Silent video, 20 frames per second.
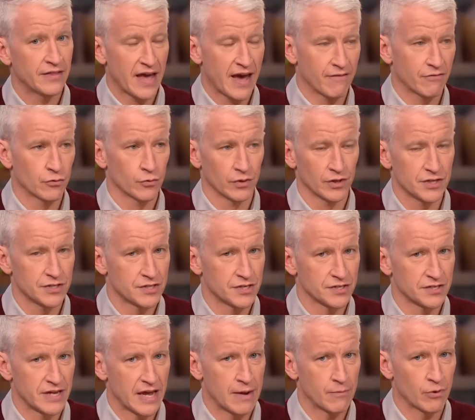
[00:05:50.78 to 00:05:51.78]
They haven't released
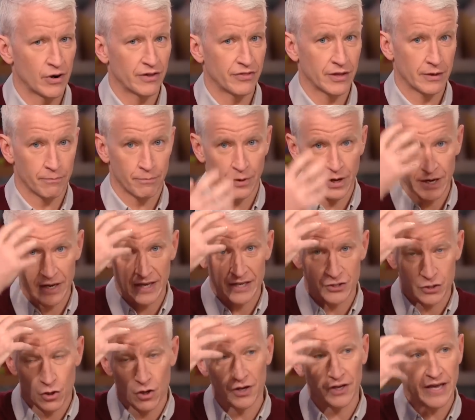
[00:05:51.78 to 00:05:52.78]
his name or anything, but
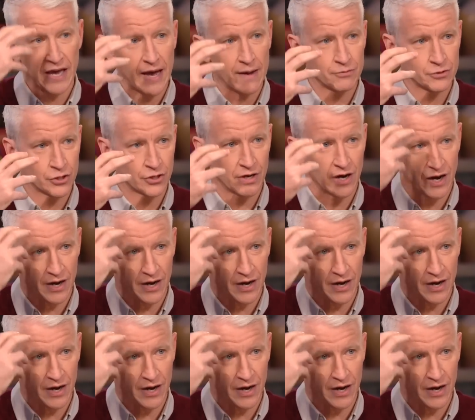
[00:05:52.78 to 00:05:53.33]
it's all captured